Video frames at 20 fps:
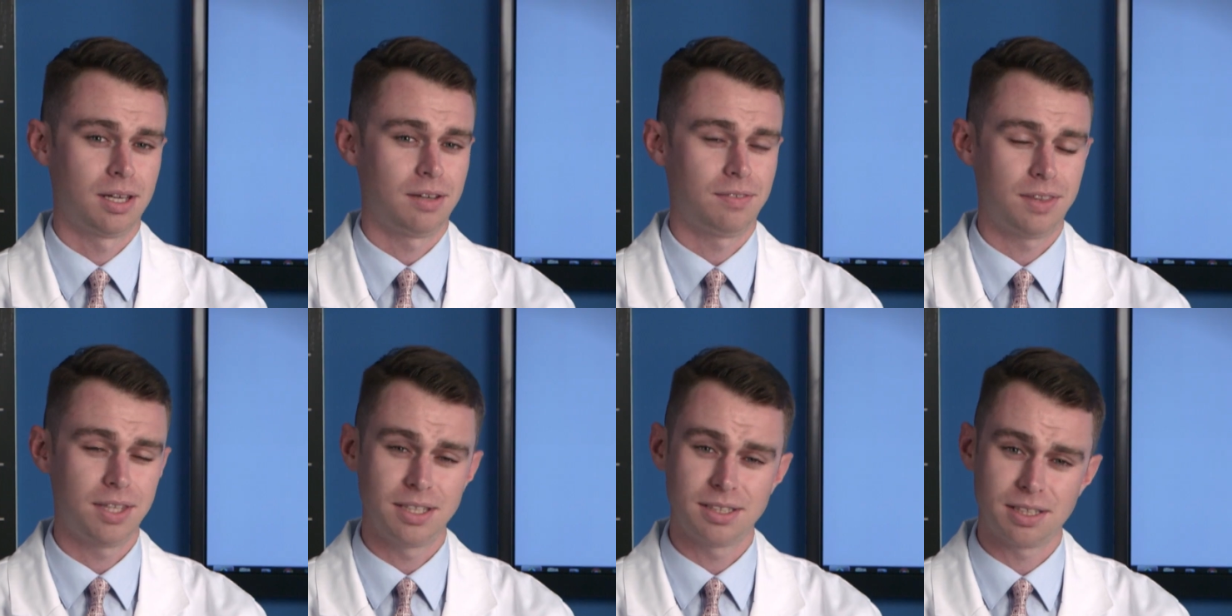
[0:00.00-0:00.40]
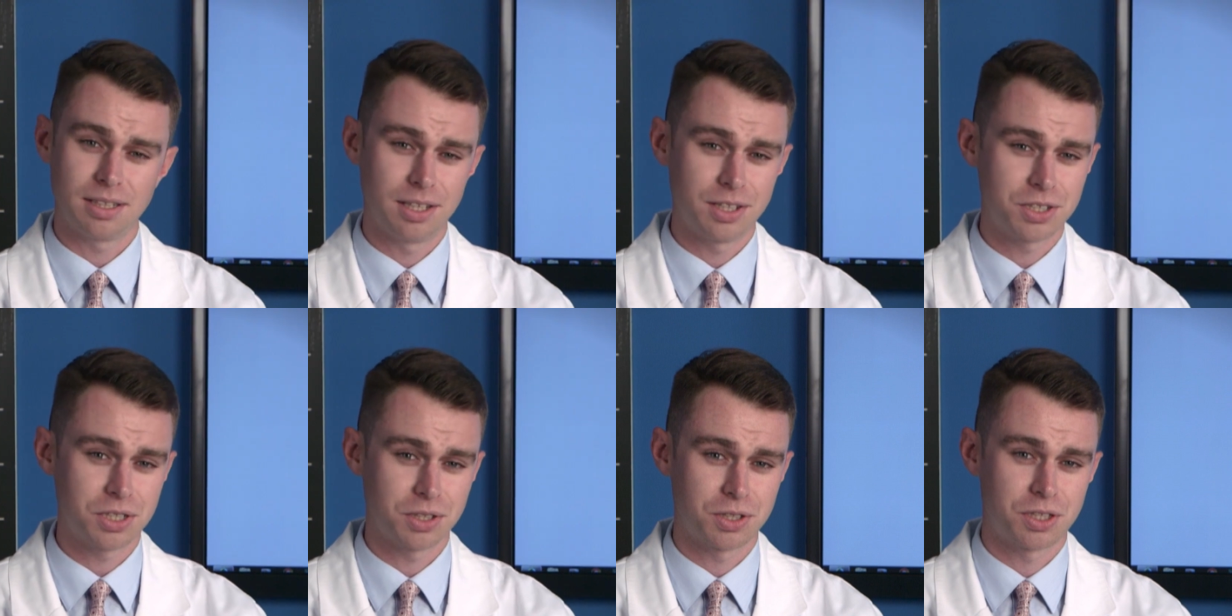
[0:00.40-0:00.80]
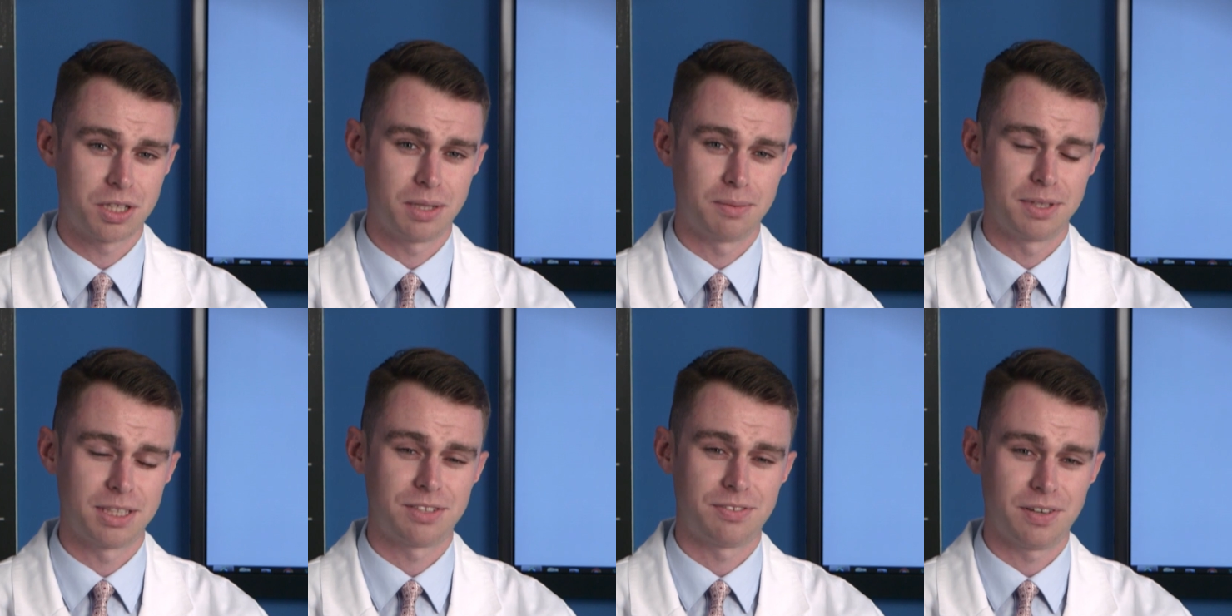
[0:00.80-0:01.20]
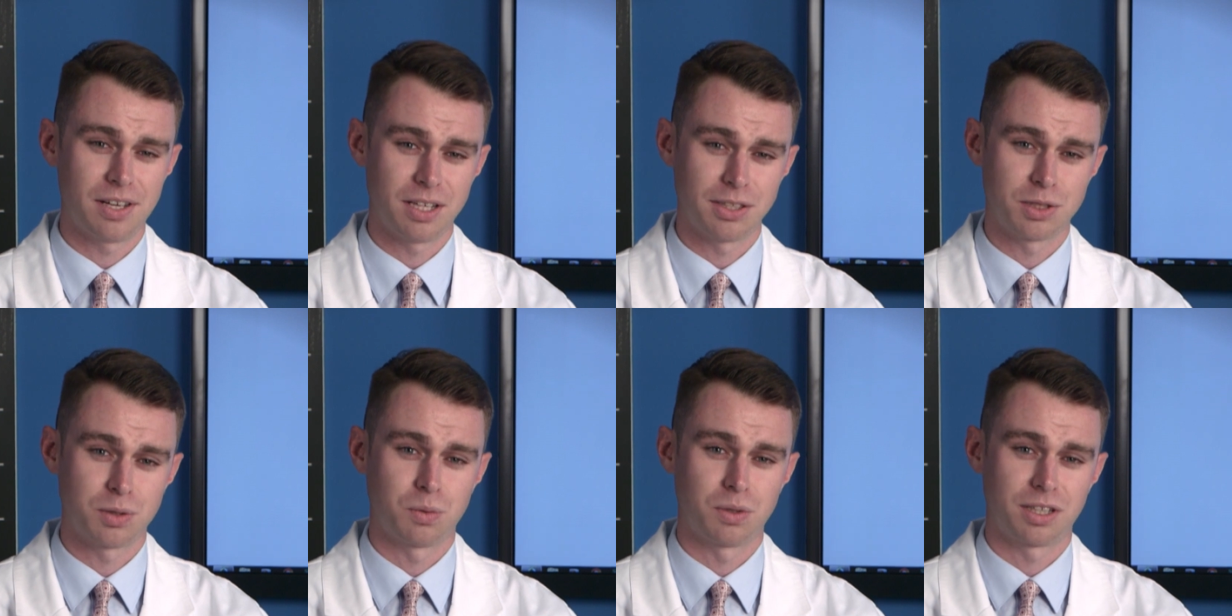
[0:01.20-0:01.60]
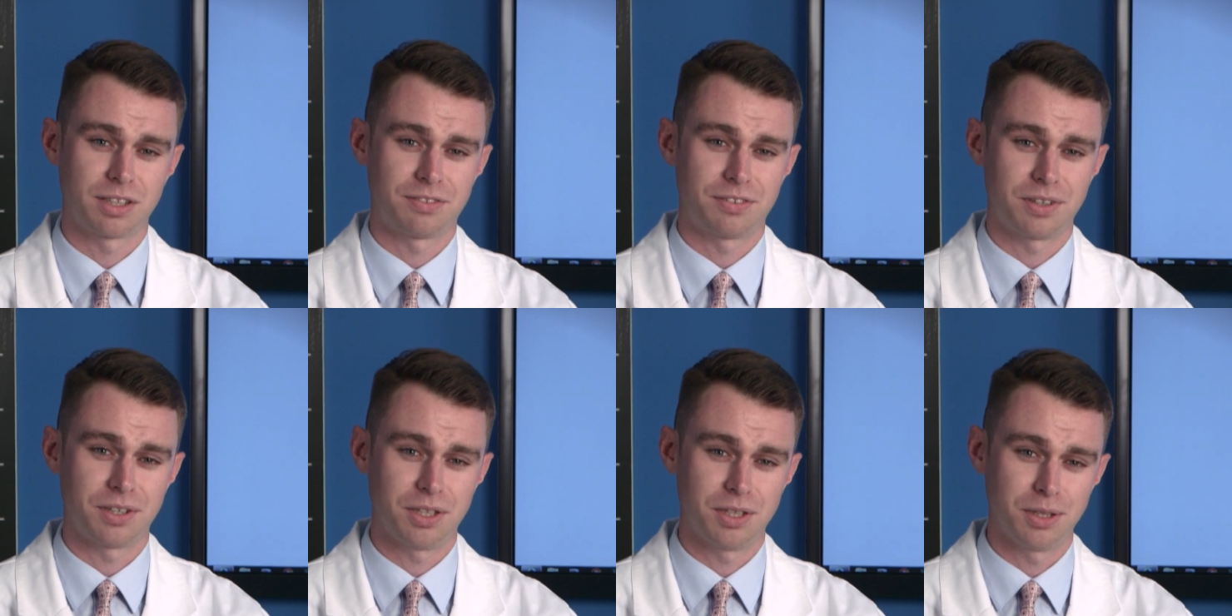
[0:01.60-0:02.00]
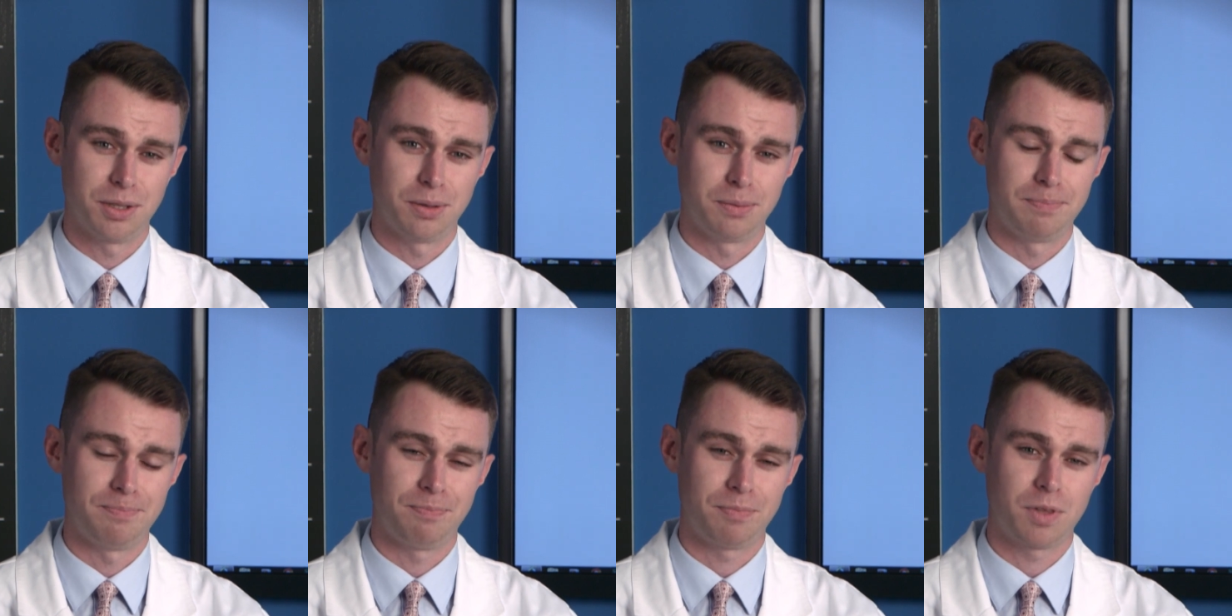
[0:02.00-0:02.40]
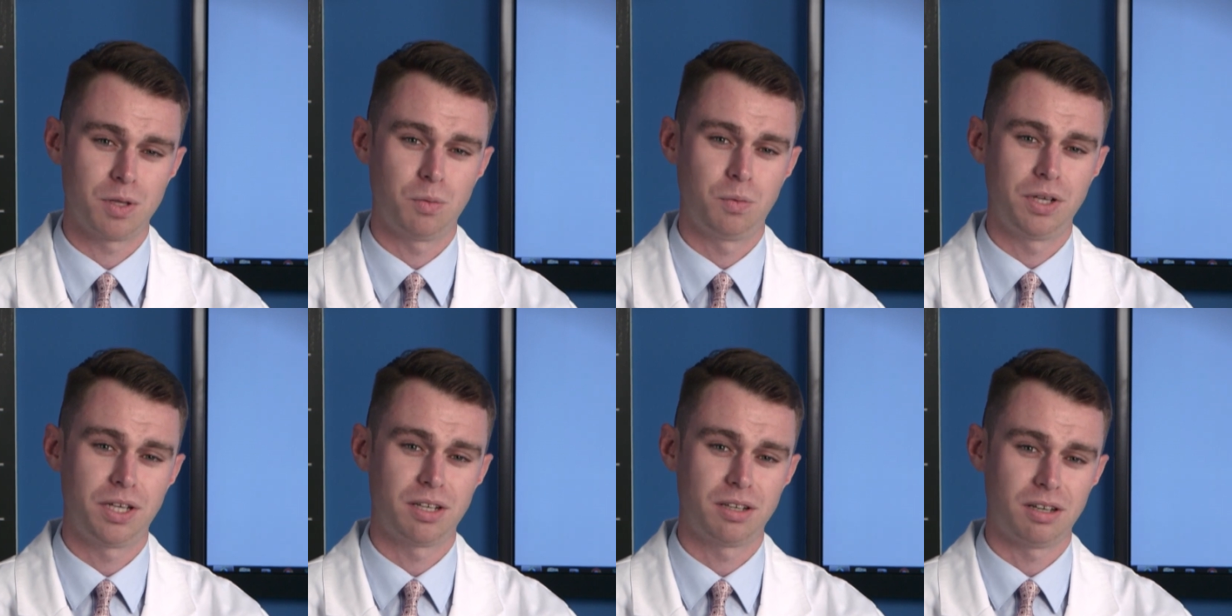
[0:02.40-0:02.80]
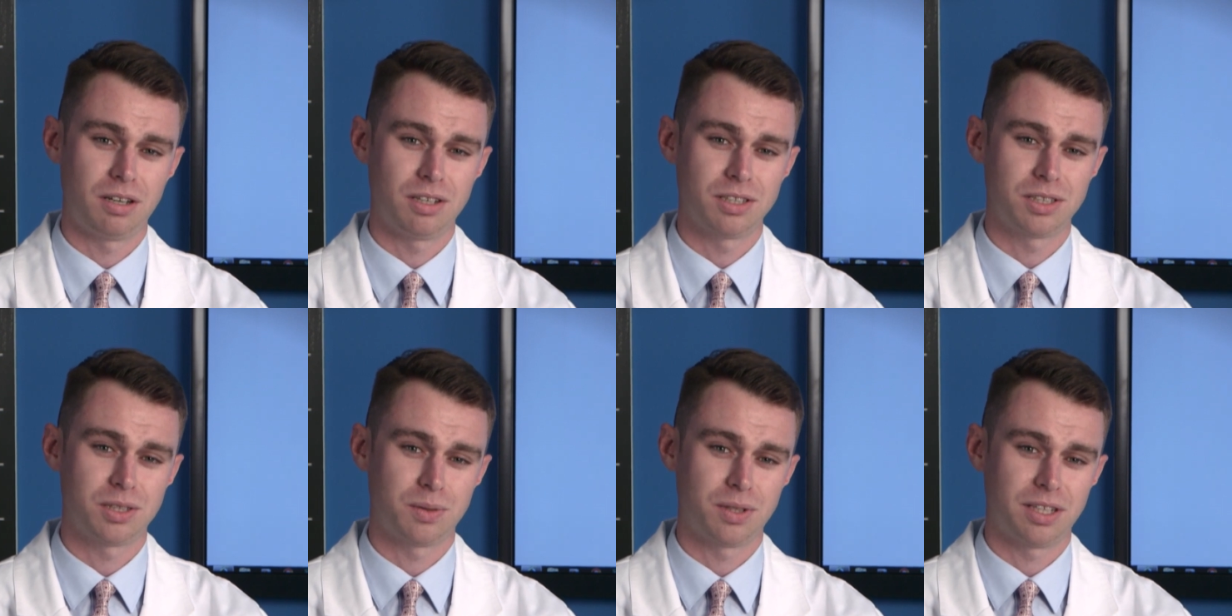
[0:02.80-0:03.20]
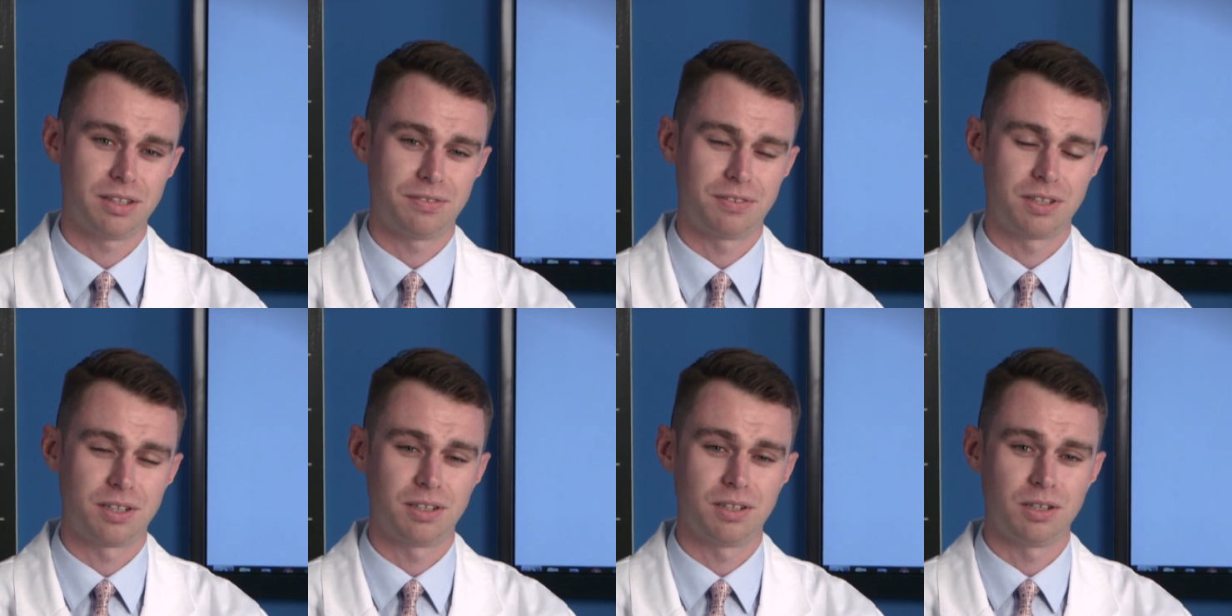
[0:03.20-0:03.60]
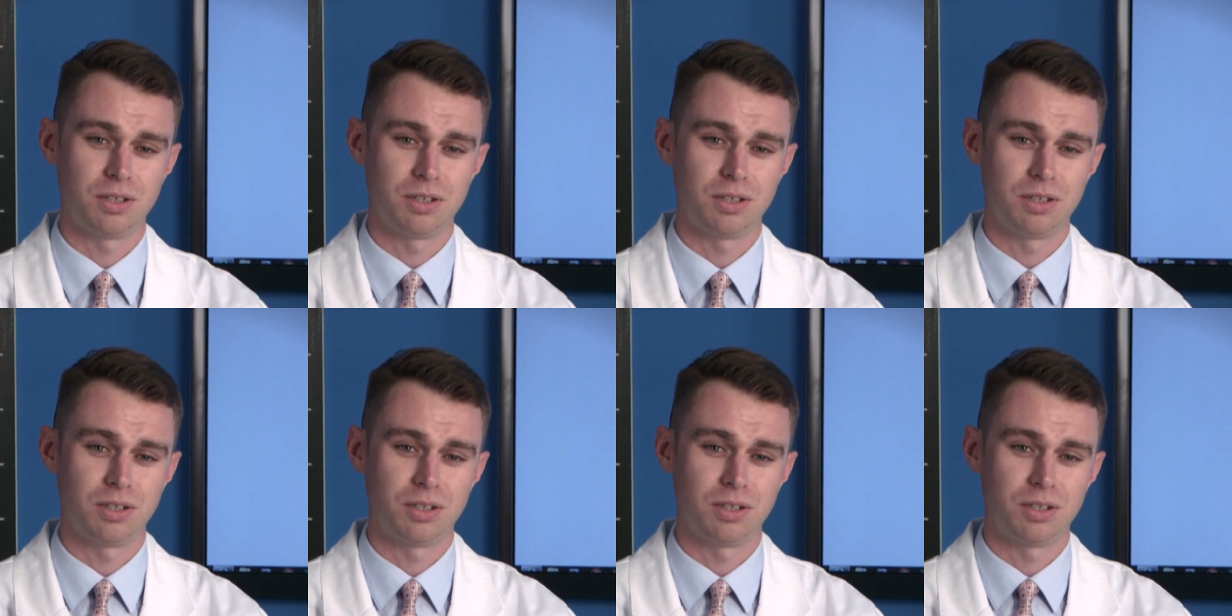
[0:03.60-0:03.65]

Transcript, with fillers: If these initial treatments fail to work for you, we can also offer